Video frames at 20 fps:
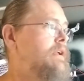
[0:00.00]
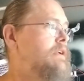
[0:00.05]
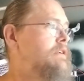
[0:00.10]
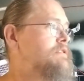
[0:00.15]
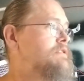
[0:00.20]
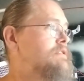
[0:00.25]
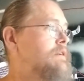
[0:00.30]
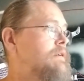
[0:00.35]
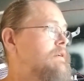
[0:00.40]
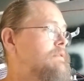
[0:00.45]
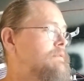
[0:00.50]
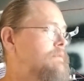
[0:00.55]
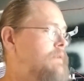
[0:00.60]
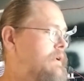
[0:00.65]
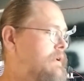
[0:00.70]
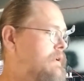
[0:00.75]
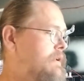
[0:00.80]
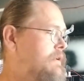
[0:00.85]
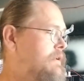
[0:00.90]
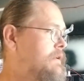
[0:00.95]
So
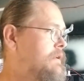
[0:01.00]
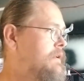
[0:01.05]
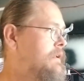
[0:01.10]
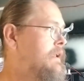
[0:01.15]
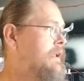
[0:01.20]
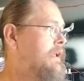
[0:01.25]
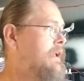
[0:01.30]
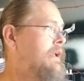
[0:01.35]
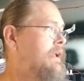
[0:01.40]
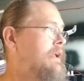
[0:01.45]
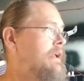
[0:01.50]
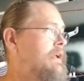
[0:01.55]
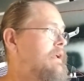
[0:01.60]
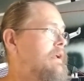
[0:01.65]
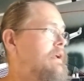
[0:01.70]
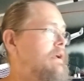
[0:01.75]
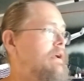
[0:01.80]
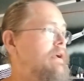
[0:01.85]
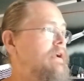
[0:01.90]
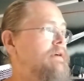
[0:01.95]

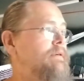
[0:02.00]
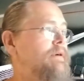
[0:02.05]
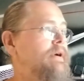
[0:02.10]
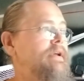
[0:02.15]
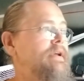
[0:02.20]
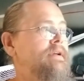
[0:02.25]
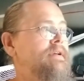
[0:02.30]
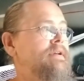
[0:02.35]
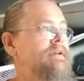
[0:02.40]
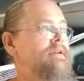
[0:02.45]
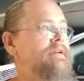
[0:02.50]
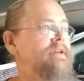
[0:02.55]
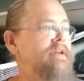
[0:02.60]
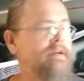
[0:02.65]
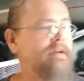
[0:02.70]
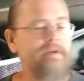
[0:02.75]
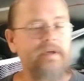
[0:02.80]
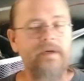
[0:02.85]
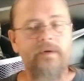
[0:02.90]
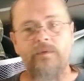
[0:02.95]
anyway,
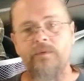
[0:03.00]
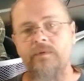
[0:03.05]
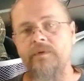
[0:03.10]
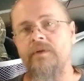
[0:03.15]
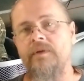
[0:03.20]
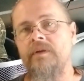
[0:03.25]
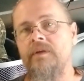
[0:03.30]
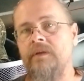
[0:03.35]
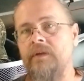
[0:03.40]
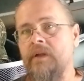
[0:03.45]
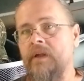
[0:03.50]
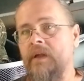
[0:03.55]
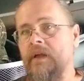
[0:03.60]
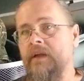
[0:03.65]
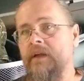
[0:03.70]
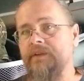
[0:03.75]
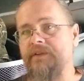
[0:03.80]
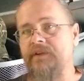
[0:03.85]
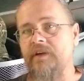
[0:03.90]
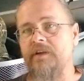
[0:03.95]
here we go.
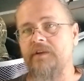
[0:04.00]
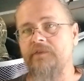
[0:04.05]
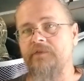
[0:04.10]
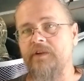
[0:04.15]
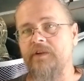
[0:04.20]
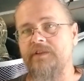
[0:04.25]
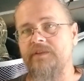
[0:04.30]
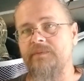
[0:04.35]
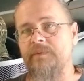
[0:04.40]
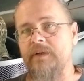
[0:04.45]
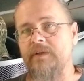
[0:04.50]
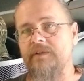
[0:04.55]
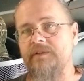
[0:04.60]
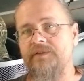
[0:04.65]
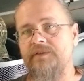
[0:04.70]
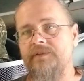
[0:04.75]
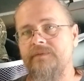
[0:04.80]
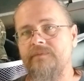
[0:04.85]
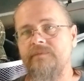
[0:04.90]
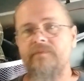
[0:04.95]
Tell your friends about
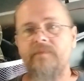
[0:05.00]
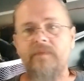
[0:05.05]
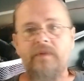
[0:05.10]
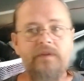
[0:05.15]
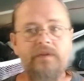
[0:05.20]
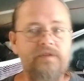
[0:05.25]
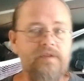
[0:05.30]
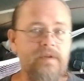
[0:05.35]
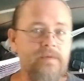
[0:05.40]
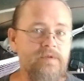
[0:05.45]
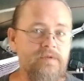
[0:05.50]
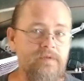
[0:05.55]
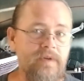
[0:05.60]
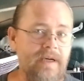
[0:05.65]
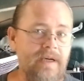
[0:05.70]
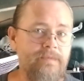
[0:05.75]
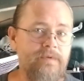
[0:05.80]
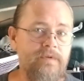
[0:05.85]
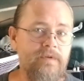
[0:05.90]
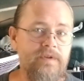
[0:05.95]
us.
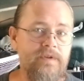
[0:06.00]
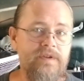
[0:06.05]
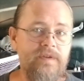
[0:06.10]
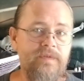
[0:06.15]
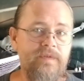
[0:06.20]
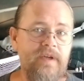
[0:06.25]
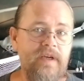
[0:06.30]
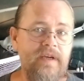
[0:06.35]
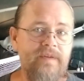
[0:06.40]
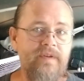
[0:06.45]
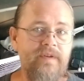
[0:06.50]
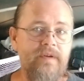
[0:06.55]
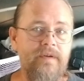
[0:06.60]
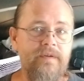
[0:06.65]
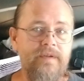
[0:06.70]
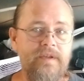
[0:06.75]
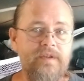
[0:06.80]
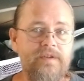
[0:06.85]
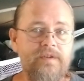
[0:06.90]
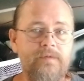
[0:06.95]
Subscribe to us if you haven't
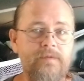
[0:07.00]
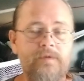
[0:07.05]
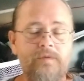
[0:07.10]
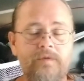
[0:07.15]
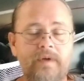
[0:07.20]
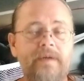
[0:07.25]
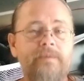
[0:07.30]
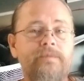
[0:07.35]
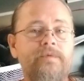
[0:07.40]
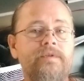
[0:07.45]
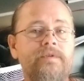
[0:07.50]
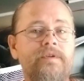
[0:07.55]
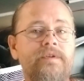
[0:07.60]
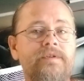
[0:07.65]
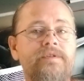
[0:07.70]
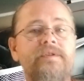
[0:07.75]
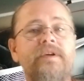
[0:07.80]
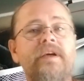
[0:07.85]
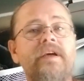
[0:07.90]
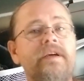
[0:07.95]
already subscribed to
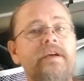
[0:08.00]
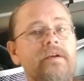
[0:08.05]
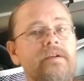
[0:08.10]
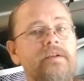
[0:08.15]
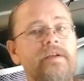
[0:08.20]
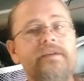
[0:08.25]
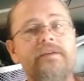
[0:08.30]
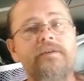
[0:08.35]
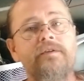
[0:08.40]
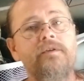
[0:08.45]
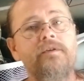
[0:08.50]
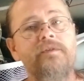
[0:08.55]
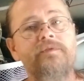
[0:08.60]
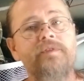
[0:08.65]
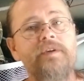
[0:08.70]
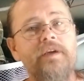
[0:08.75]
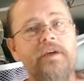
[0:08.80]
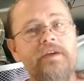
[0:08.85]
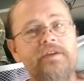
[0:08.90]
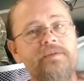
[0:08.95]
us. Click the
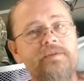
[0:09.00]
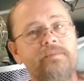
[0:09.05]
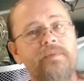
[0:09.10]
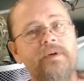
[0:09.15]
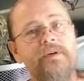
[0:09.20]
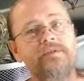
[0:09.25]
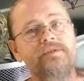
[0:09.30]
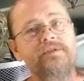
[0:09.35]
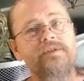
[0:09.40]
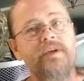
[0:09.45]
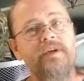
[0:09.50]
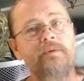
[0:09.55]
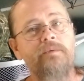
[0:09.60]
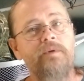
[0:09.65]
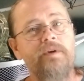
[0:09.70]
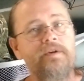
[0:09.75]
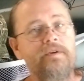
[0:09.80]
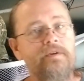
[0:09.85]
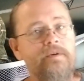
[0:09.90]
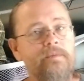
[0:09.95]
notification bell so that
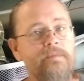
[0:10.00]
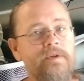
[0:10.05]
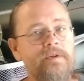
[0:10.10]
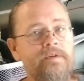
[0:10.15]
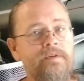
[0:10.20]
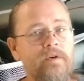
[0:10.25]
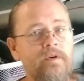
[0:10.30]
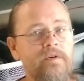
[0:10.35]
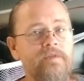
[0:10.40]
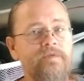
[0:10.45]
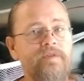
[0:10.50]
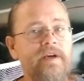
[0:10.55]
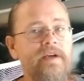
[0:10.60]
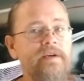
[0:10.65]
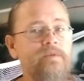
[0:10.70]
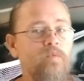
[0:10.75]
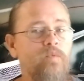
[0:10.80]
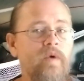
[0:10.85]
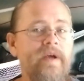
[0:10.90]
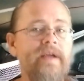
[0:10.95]
way you can be
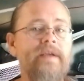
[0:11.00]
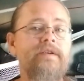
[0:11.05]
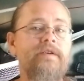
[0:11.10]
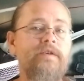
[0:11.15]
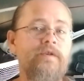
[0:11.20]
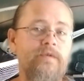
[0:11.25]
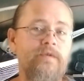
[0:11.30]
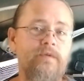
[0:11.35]
notified when